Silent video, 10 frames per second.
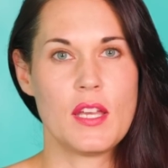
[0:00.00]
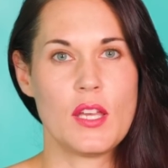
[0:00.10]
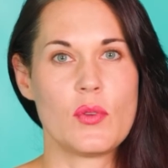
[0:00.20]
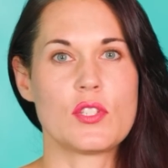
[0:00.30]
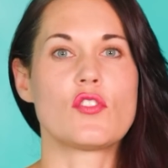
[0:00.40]

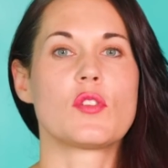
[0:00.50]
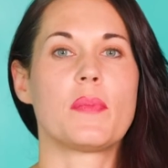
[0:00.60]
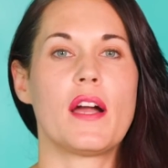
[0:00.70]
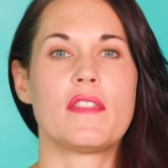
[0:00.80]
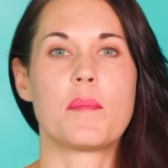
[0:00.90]
He was also
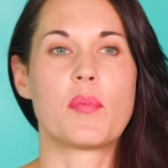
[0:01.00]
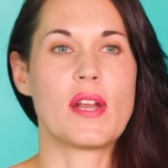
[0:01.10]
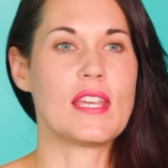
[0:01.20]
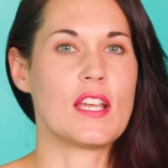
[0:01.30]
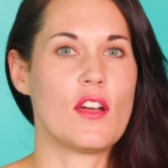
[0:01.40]
behind the
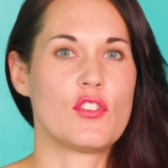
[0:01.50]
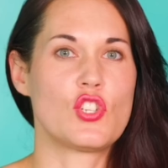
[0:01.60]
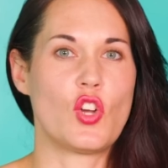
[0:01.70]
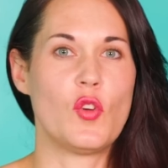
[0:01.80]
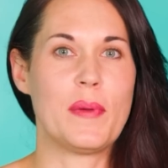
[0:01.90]
breaking of
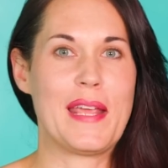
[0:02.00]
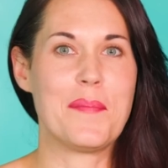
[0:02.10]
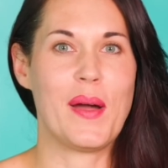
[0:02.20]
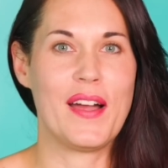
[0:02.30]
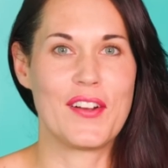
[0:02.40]
so many
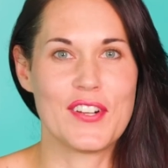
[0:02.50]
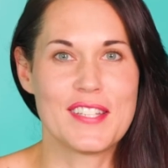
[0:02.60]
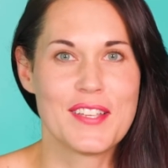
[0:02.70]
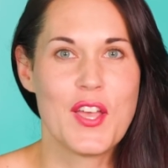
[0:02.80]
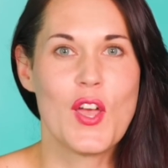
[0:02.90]
empires